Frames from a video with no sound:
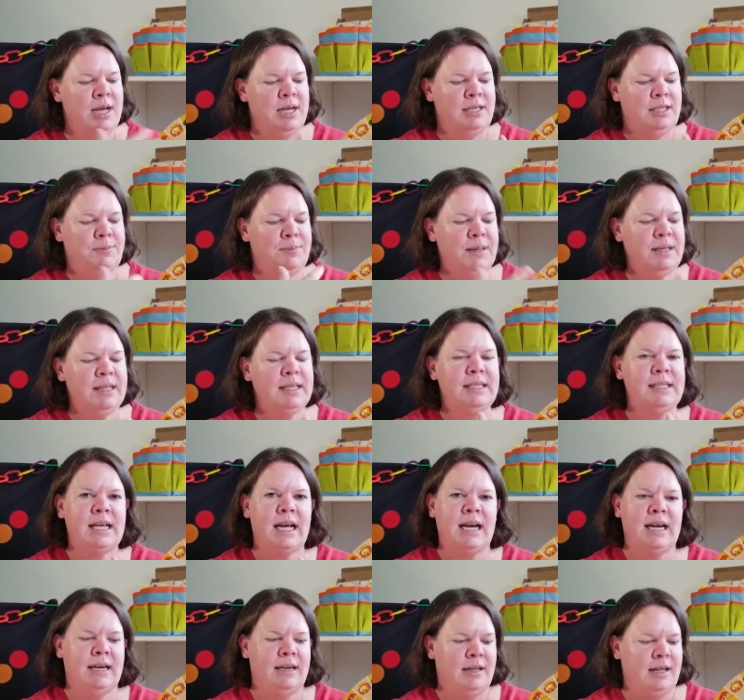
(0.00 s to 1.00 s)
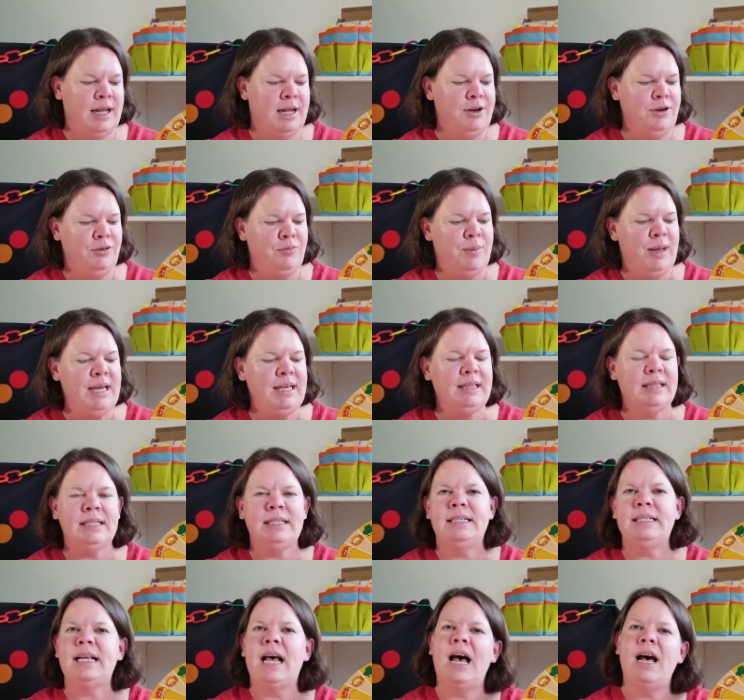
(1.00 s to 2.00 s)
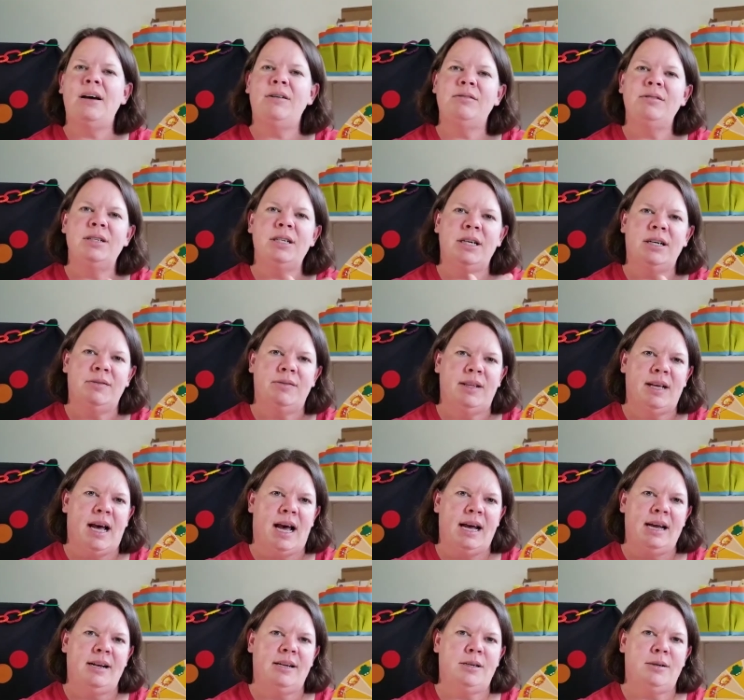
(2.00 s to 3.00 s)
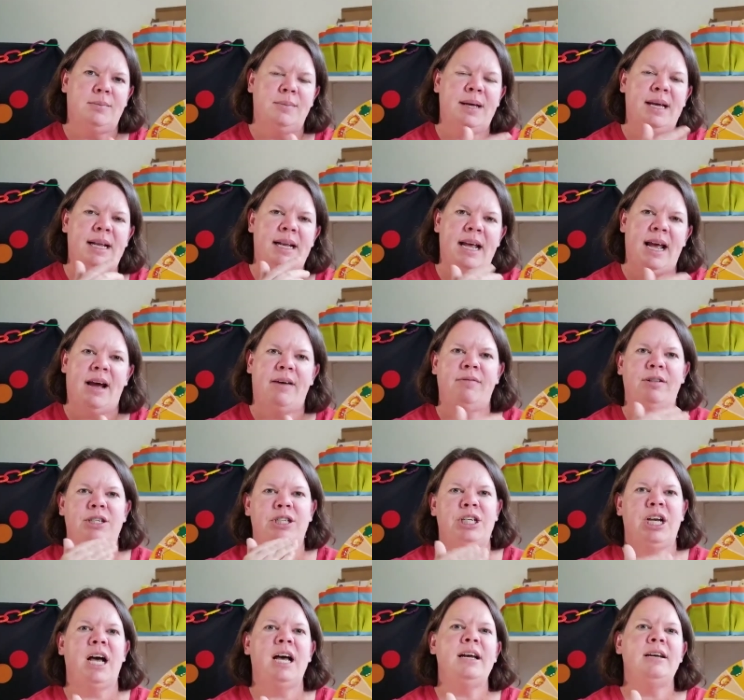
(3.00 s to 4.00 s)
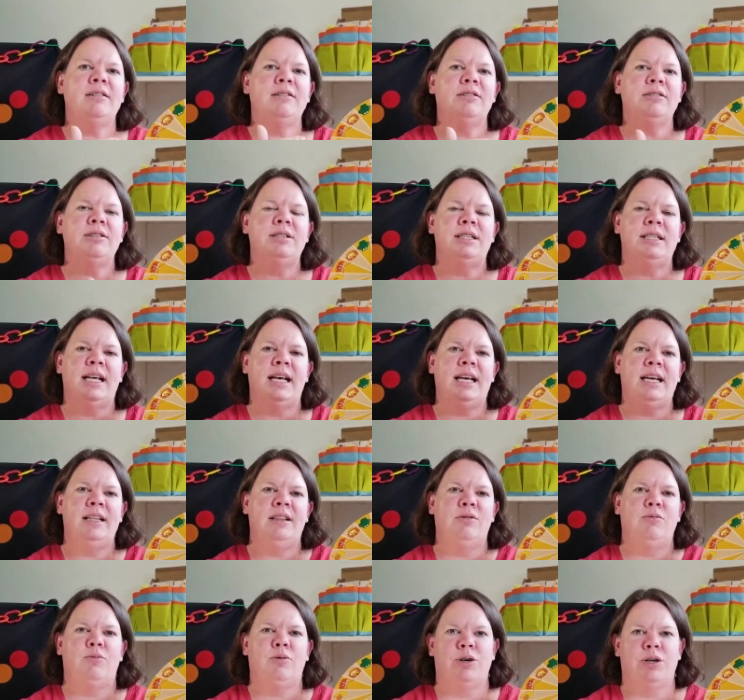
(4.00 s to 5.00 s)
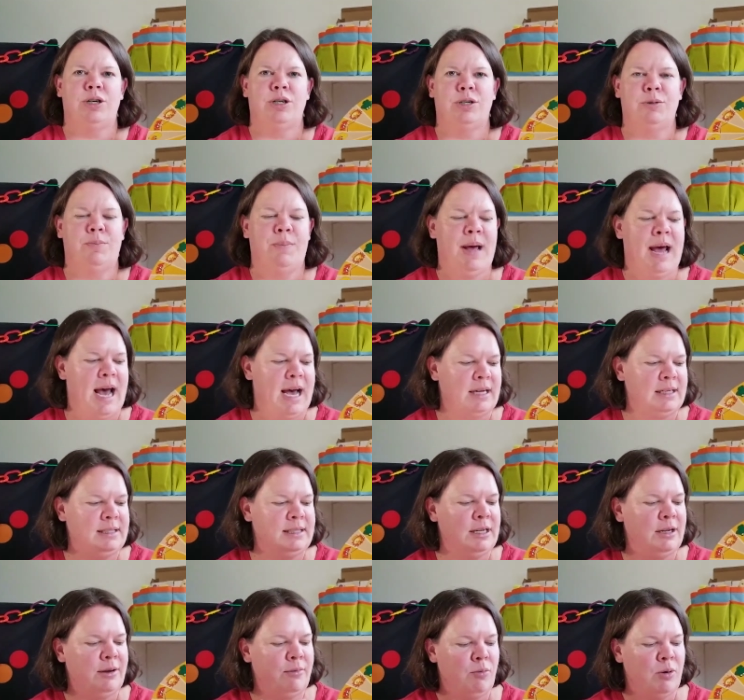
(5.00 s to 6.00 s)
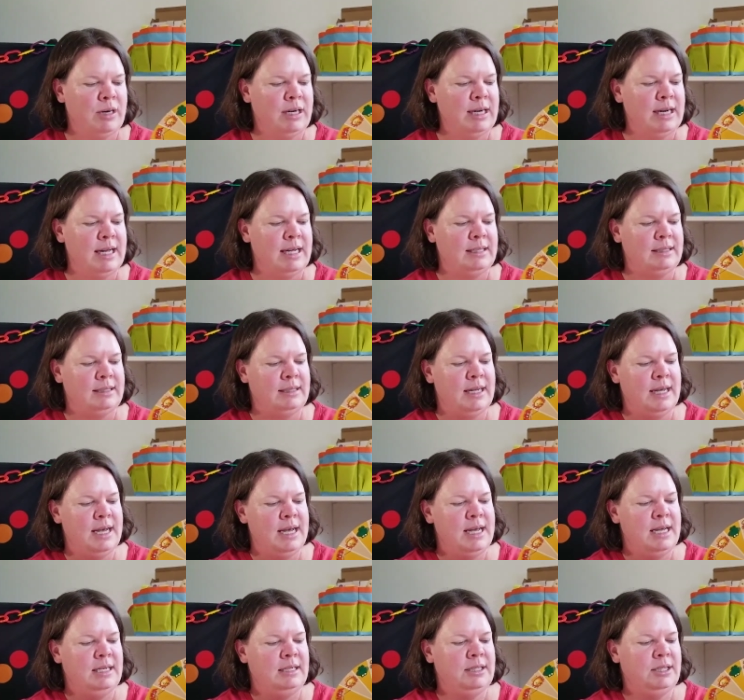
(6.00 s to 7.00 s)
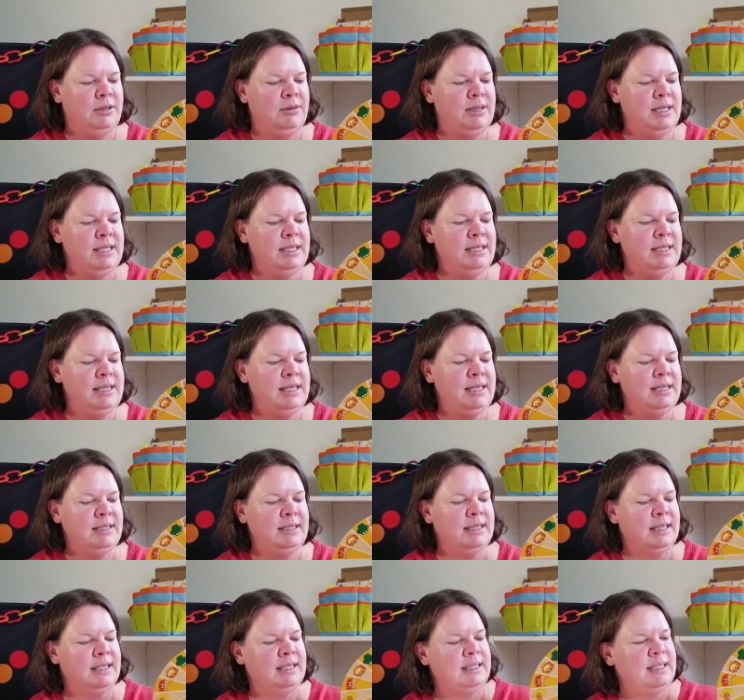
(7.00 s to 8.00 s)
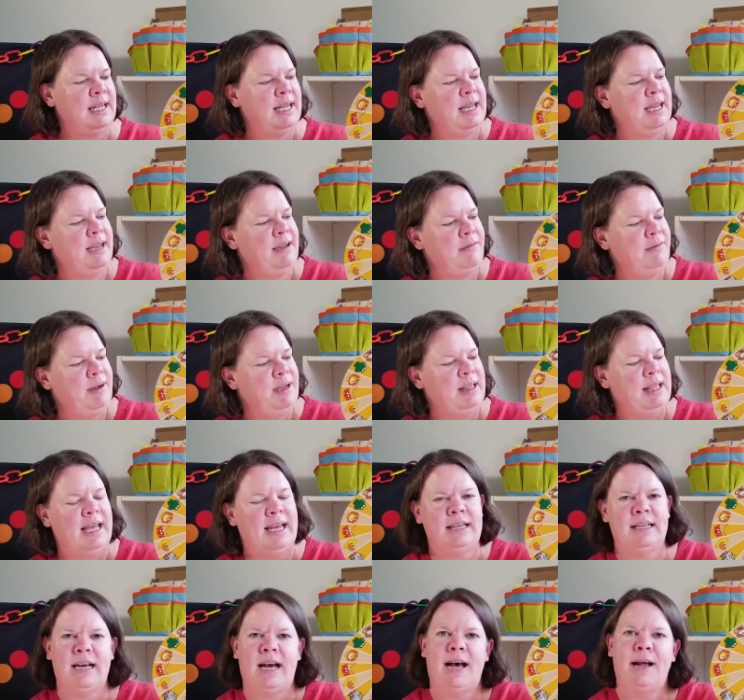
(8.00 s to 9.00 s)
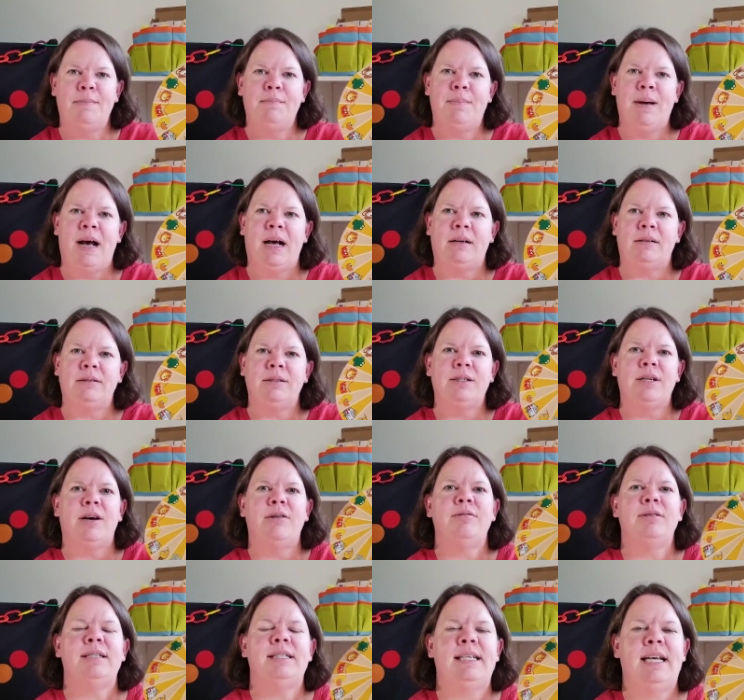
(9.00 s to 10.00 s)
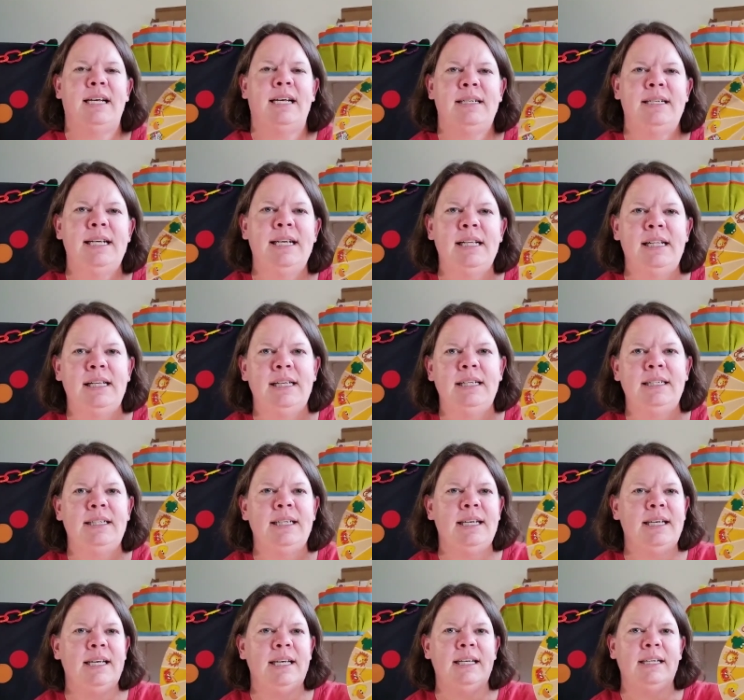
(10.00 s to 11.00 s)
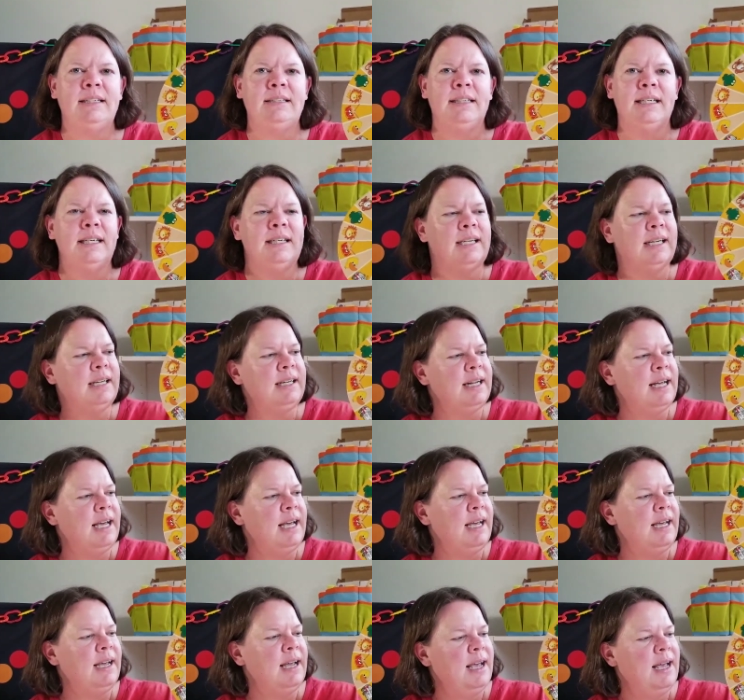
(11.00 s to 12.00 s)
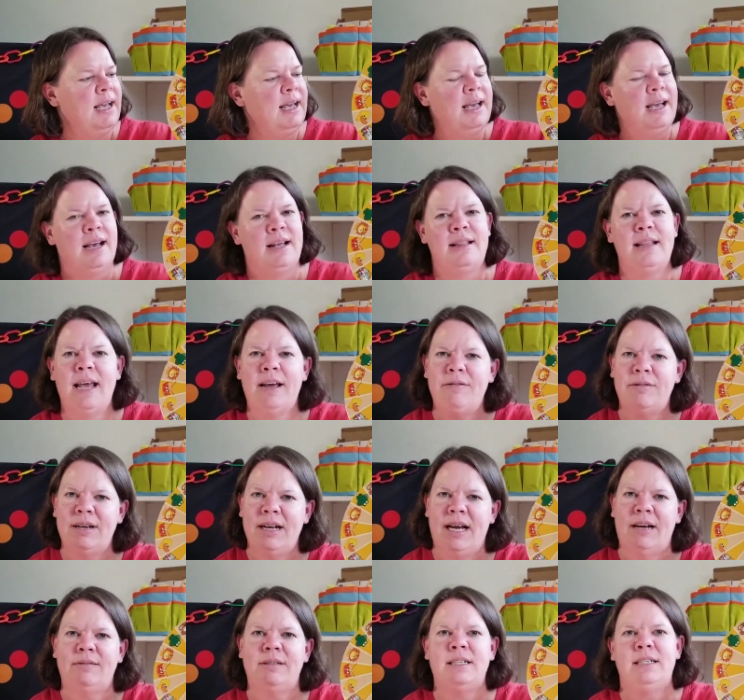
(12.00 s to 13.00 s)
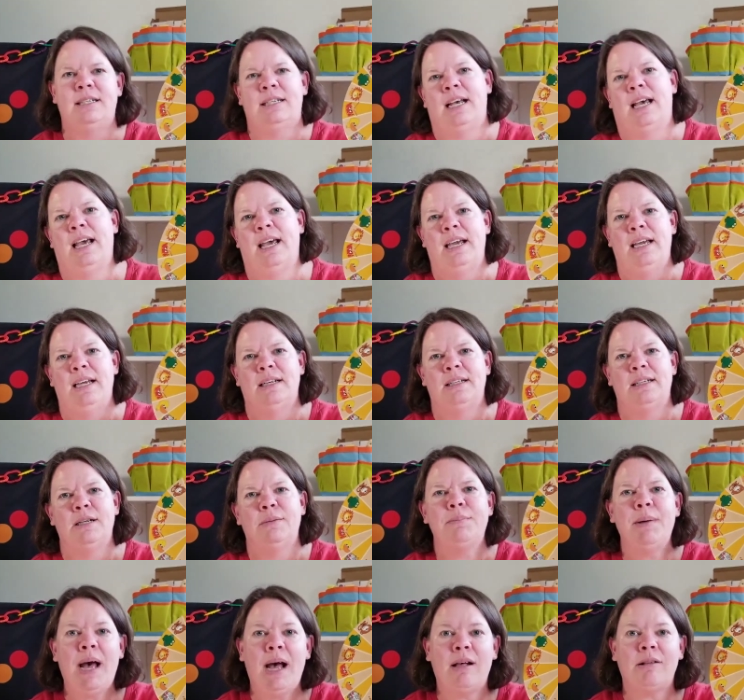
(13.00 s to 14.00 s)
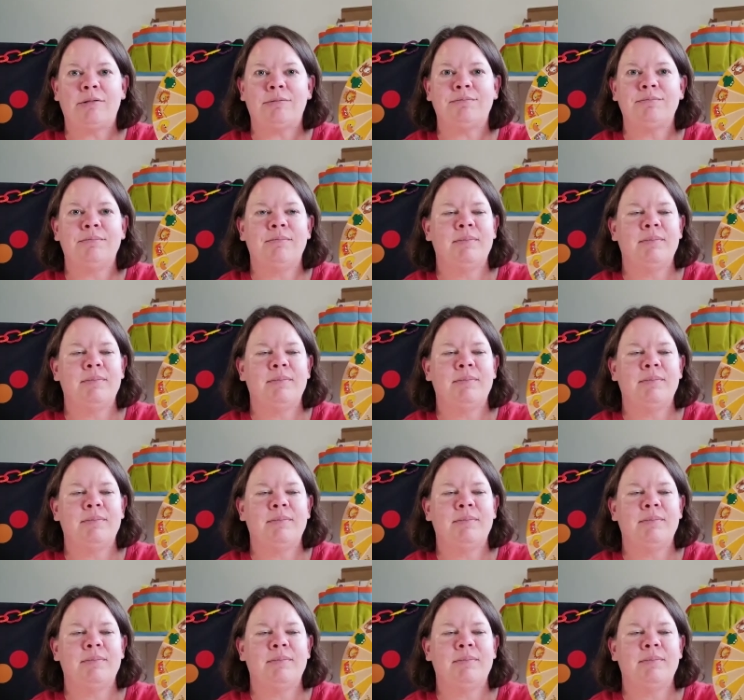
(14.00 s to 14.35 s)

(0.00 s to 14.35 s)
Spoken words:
spin the dial and you make the sound of the item and have the child say the word back, say what it is. So this is, let's say we land on bell. So I would say ding-a-ling ding, ding, ding, ding, and they would have to say it's a bell.